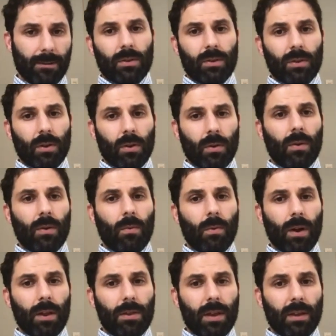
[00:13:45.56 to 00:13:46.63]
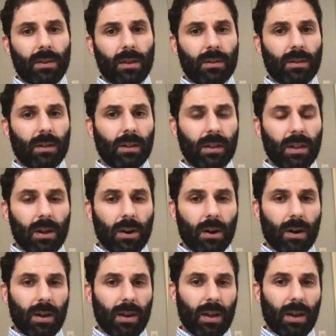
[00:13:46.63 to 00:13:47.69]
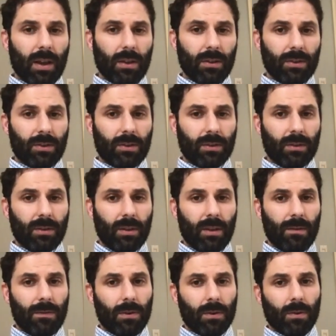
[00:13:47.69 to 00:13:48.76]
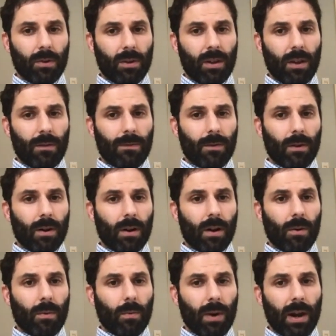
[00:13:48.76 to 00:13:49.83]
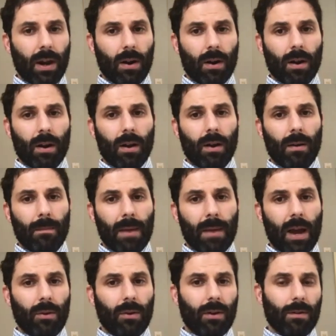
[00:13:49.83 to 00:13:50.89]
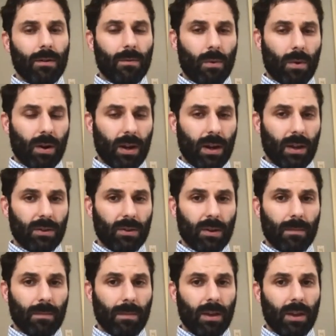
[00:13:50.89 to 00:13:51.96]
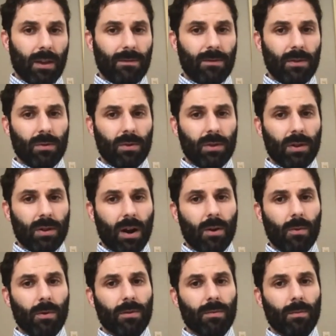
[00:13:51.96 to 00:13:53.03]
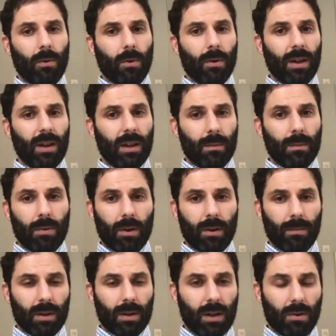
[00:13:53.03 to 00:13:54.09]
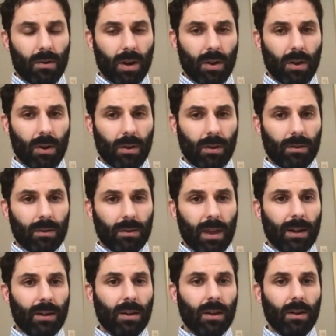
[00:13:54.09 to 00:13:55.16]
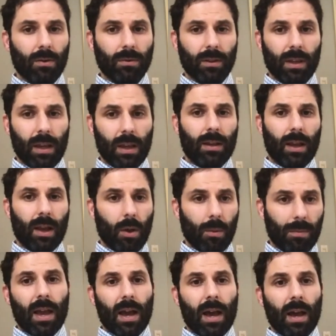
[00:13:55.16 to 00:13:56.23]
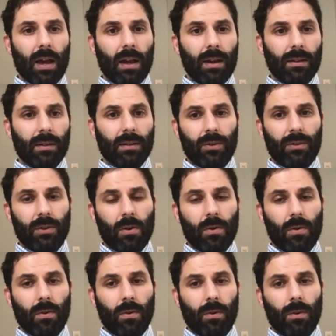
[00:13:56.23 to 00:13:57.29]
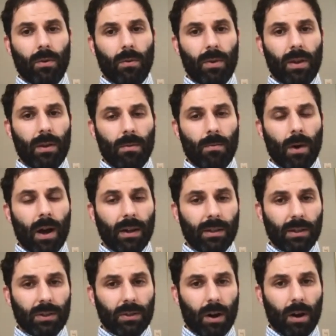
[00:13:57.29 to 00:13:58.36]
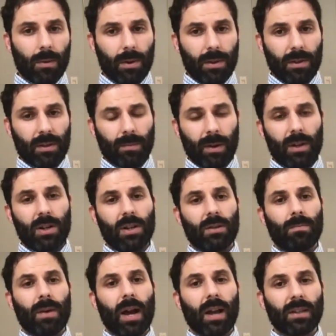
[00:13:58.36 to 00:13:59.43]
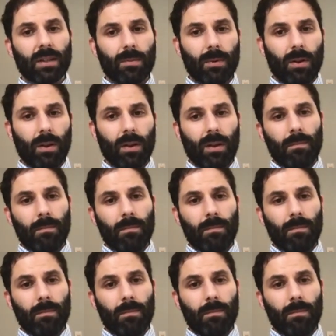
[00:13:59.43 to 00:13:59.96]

So one thing that's clear is if you're looking for a rare amount of organism, if you start with more input material, that can only help. And so we want to start with as much as possible,